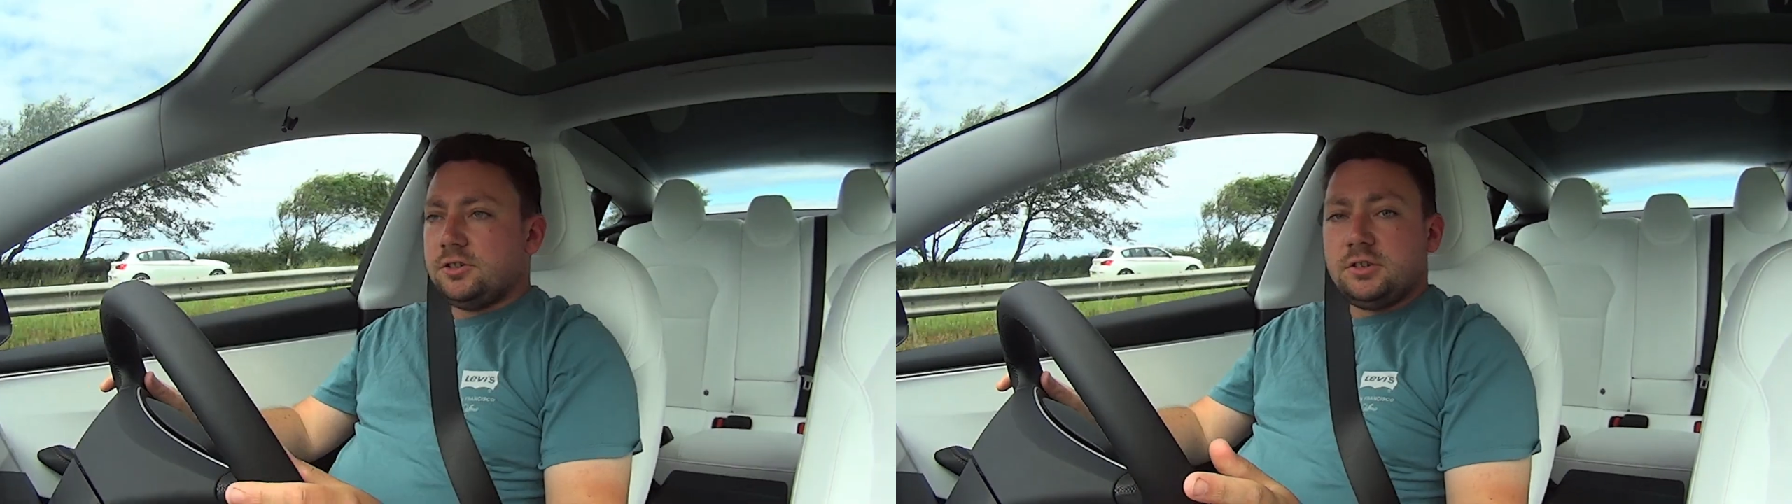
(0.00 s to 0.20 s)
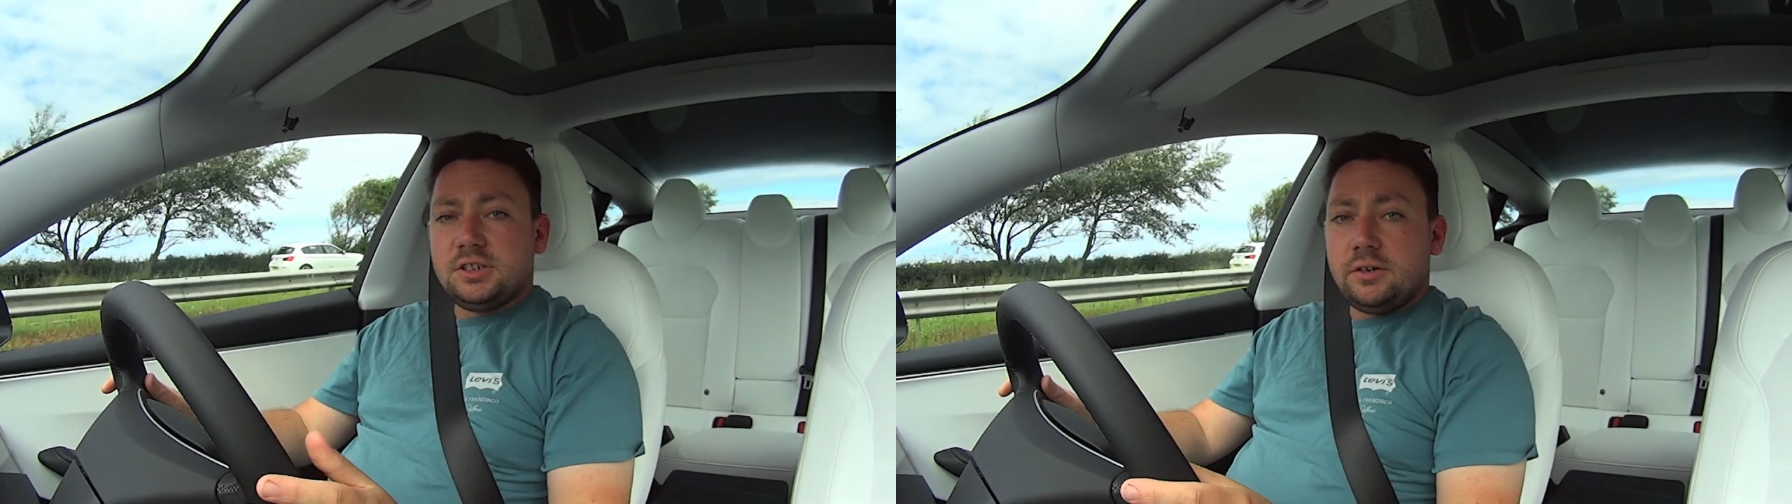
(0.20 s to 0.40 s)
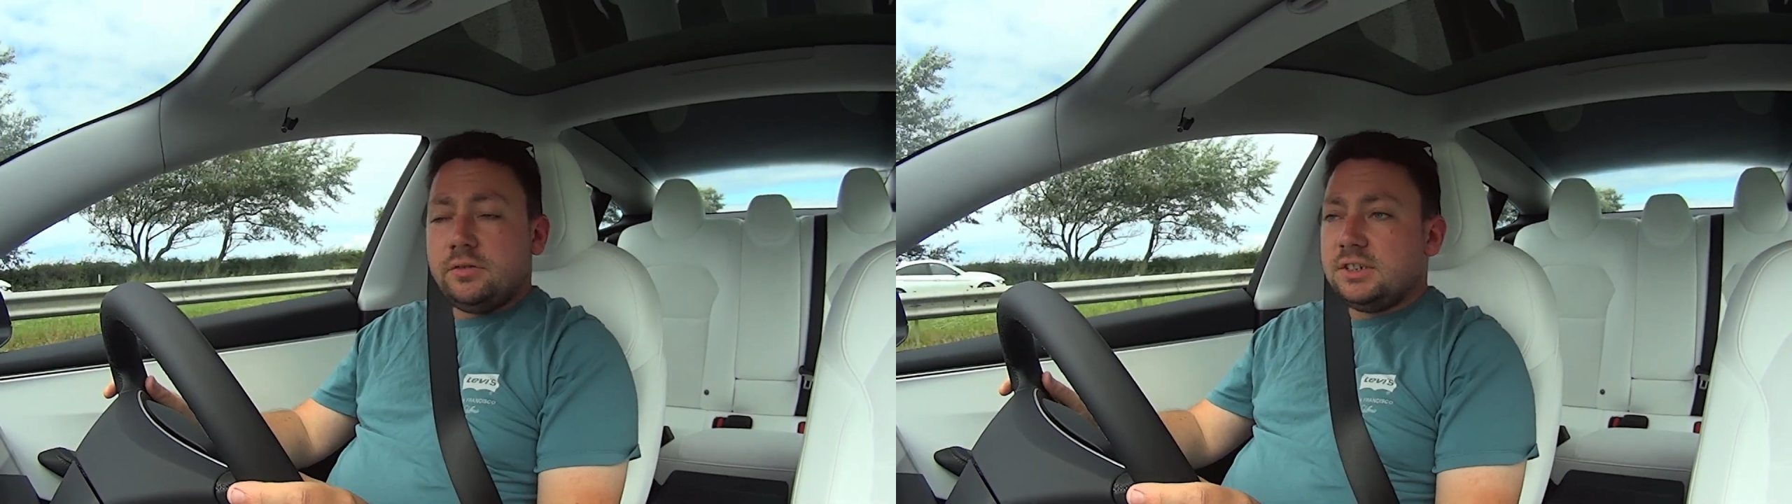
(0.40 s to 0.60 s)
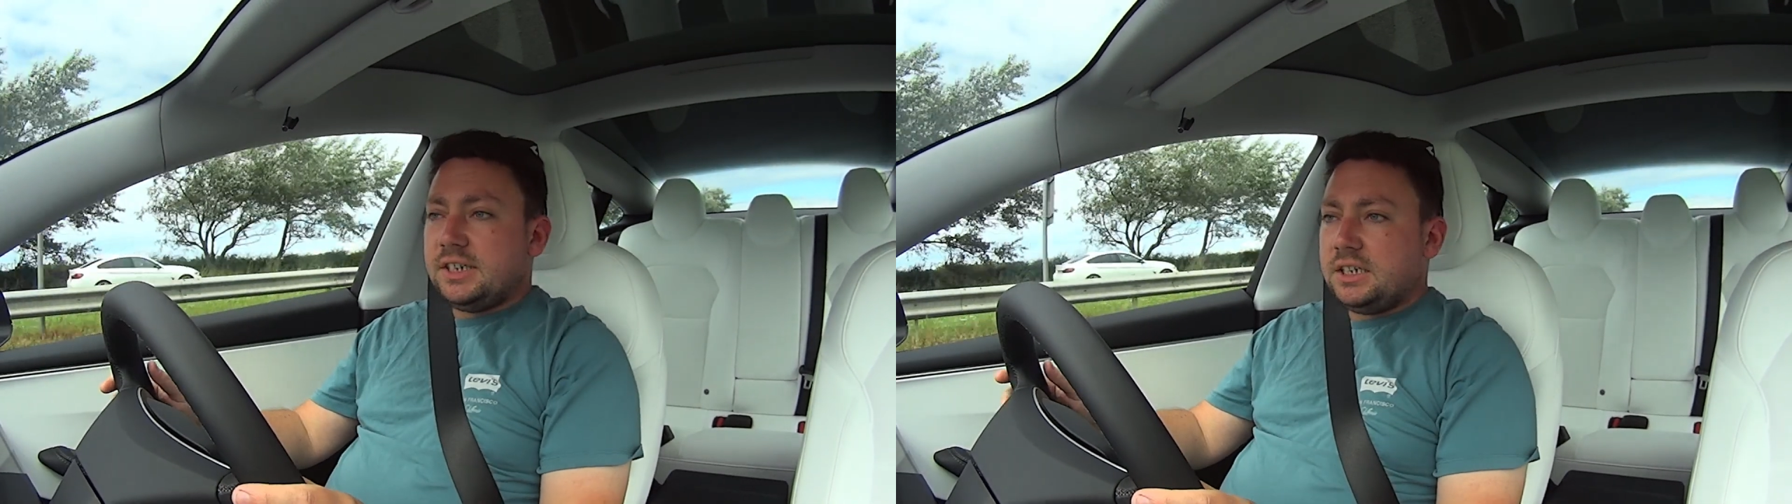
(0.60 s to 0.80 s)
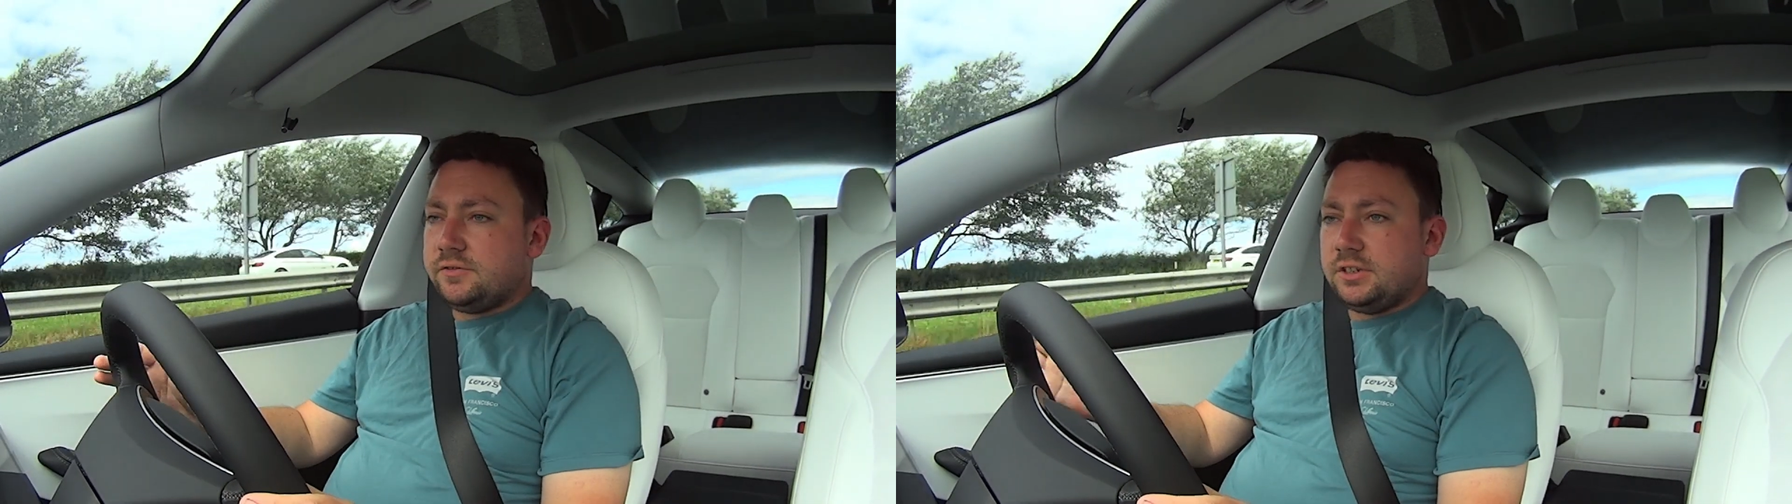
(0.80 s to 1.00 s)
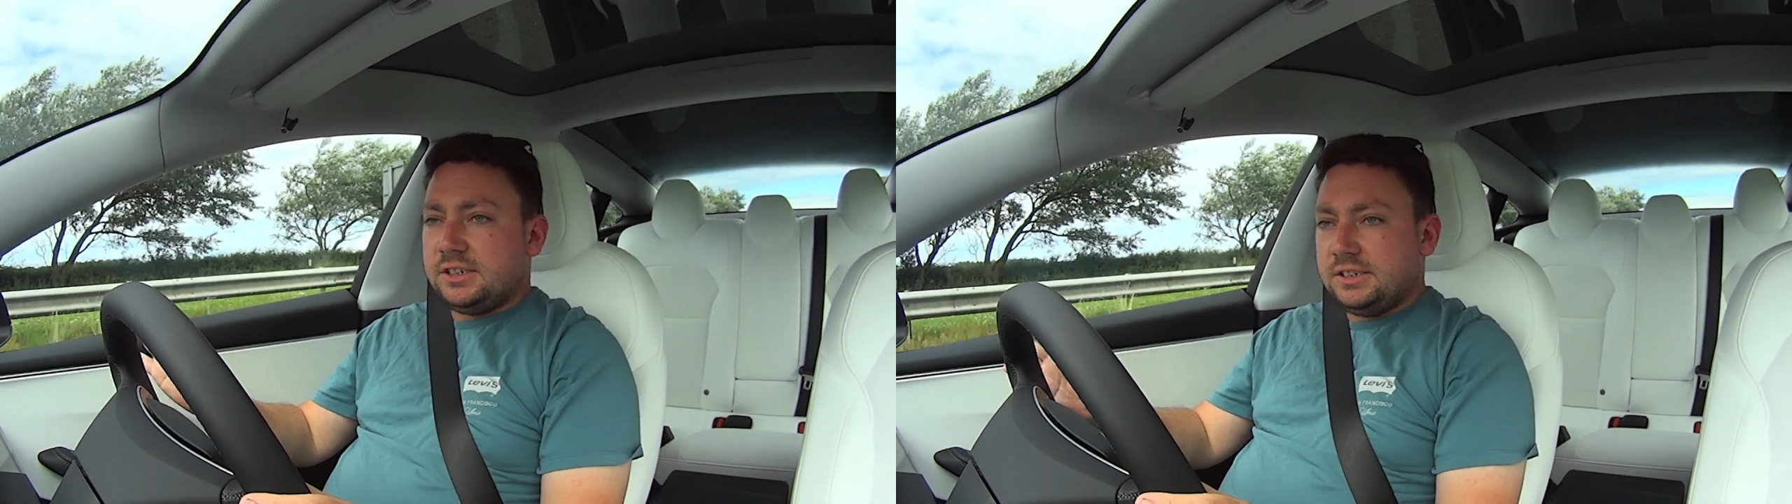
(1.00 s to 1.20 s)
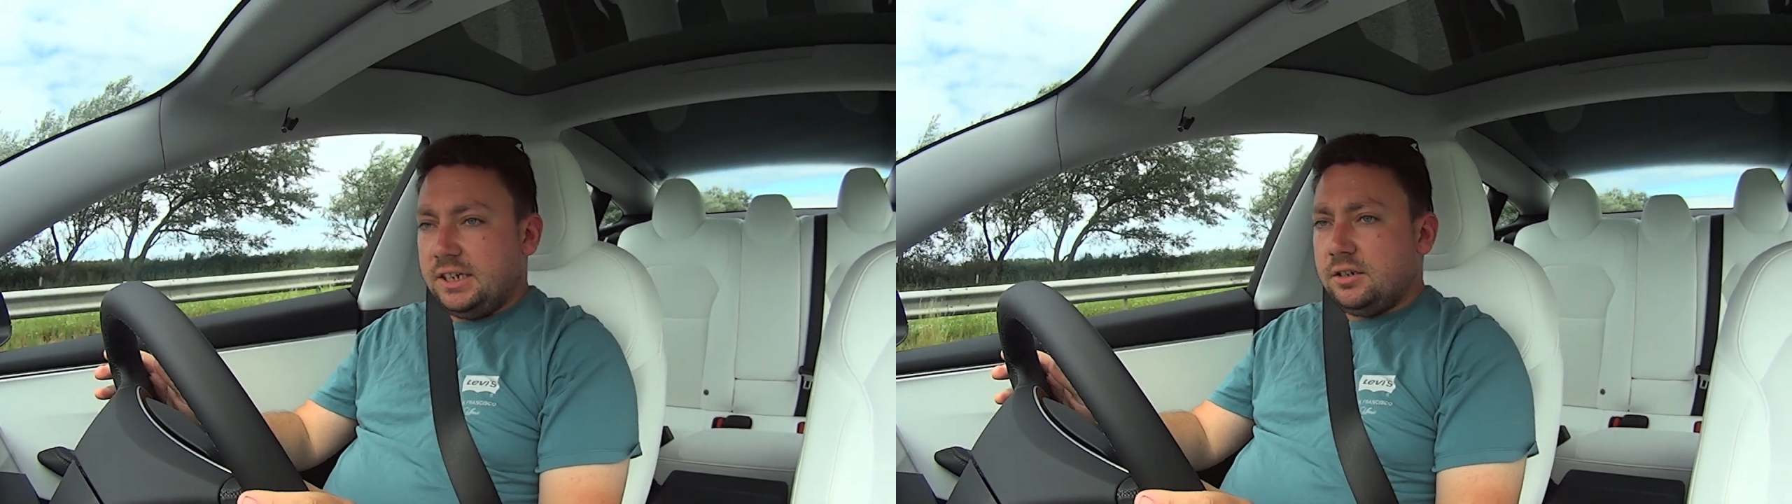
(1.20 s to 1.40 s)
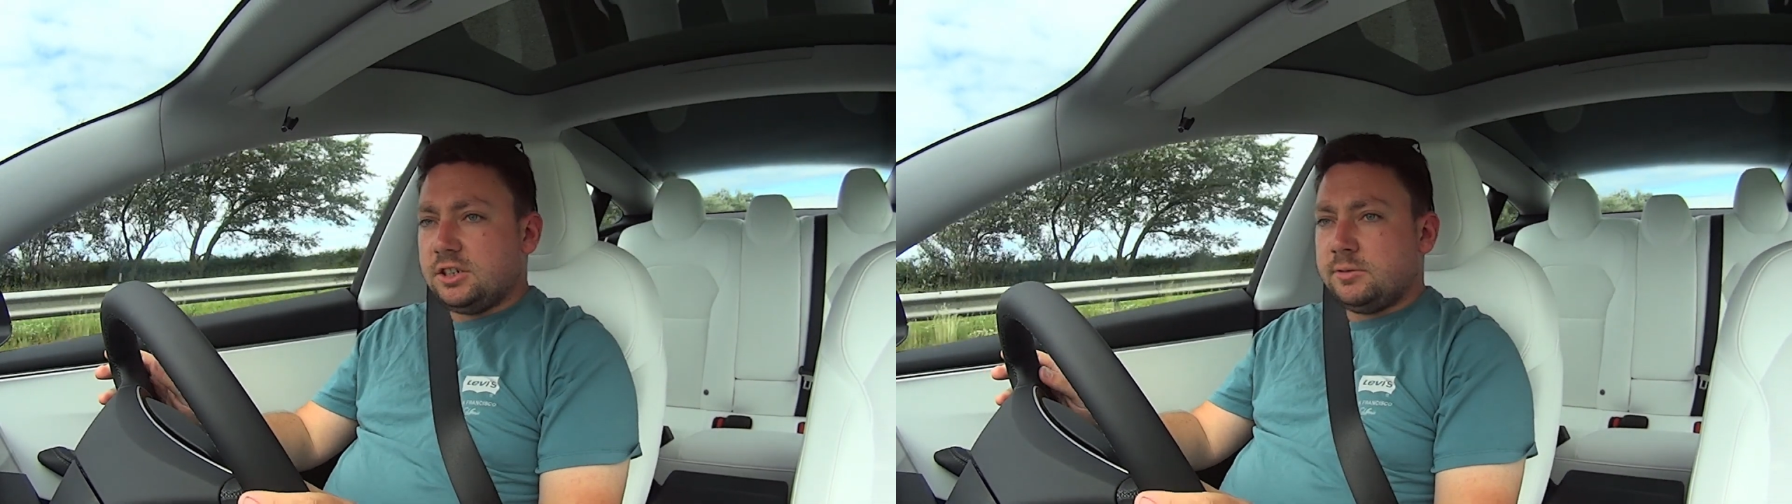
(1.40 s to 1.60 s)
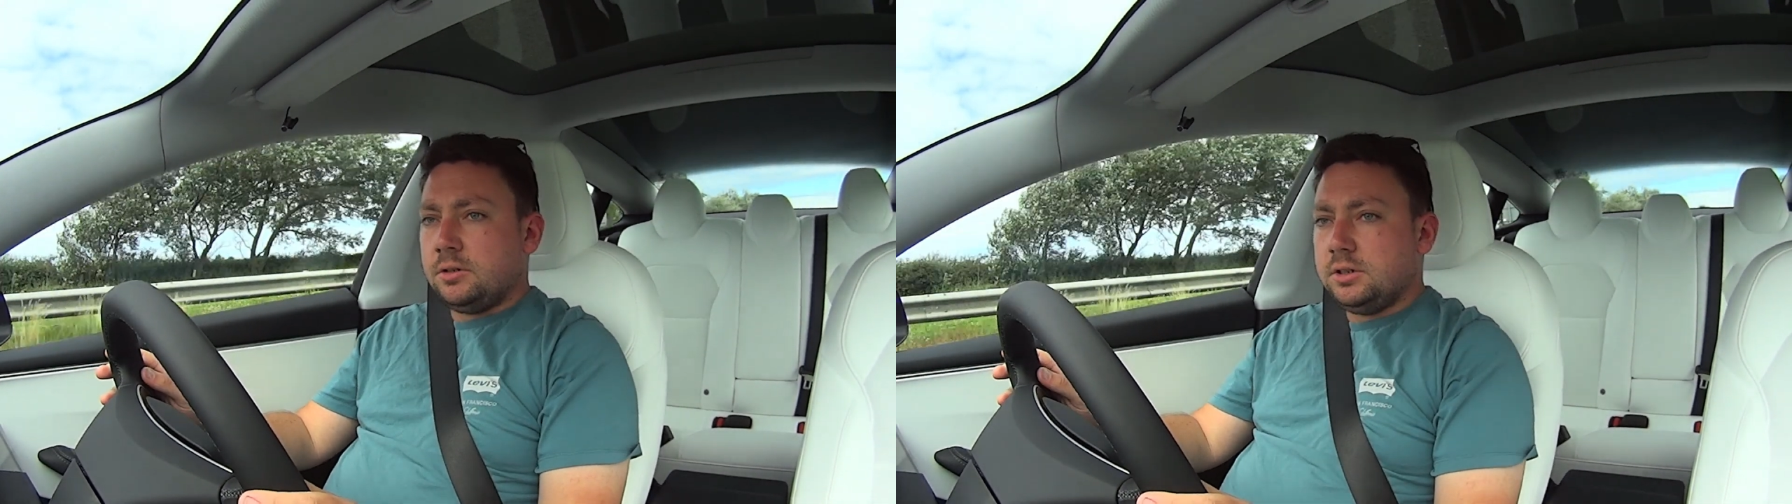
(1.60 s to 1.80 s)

So there's different settings for the steering as well.